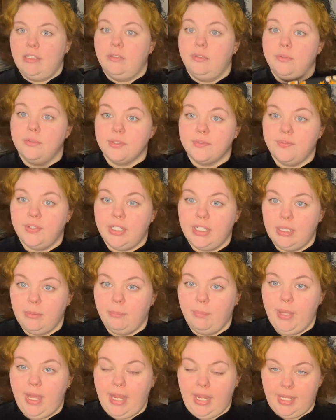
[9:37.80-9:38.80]
loose-fitting
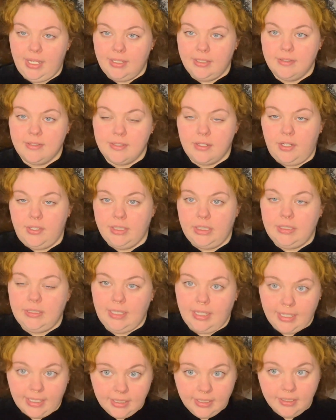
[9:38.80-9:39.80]
pants on the
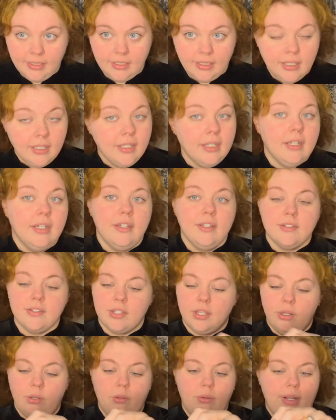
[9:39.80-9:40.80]
leg.
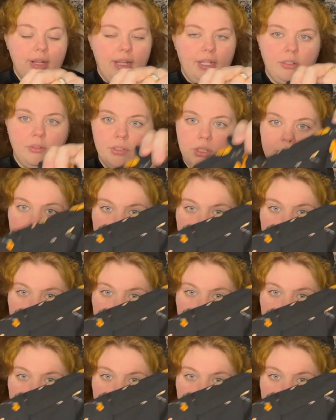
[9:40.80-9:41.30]
So it'll